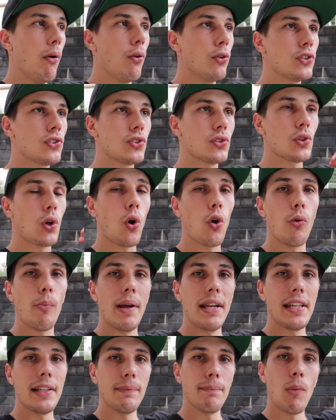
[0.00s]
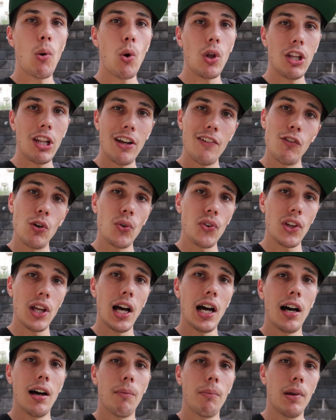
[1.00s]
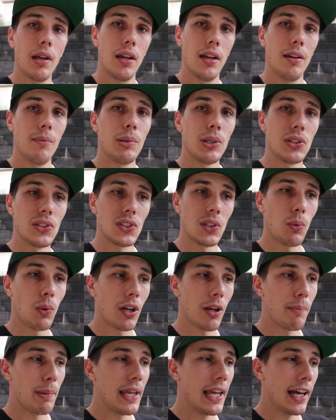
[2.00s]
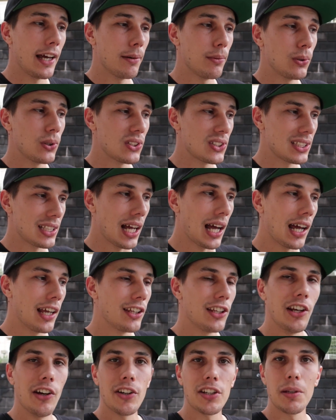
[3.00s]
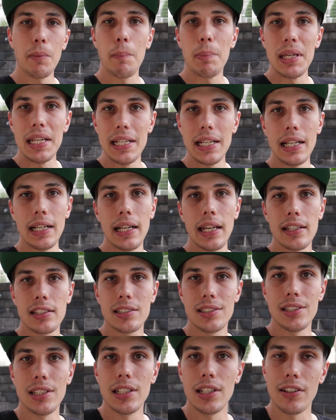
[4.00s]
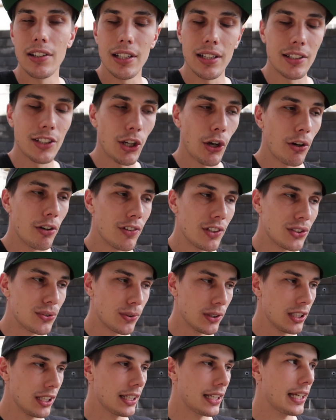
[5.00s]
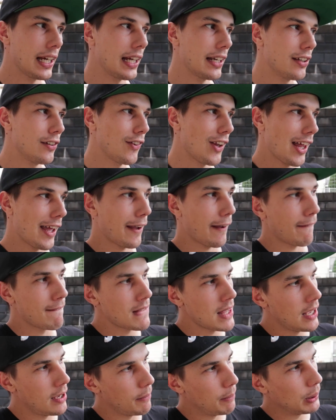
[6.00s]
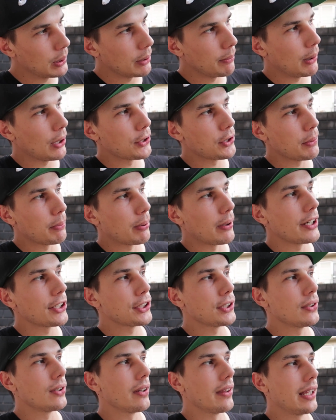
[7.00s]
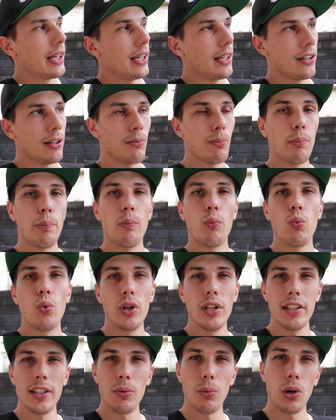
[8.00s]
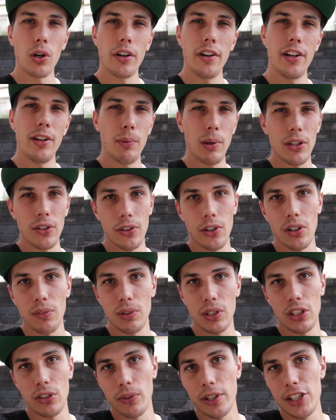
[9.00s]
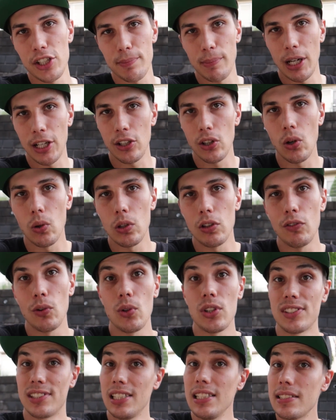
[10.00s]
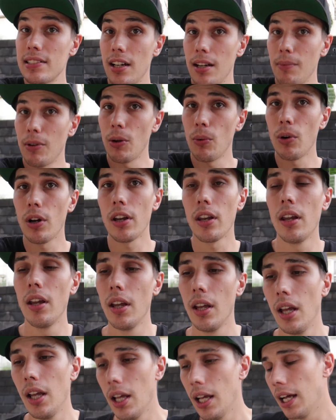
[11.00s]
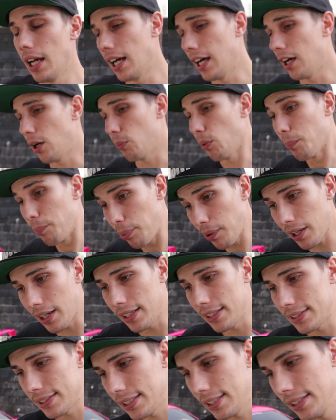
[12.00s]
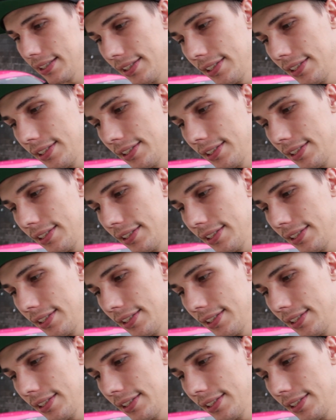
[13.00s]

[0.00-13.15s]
so many more levels up, because I want to be able to start, you know, competing next year. And COVID's really kind of like put a bunch of pressure on that, and I'm really worried whether or not I'm going to reach my goal of all the seat time I want. But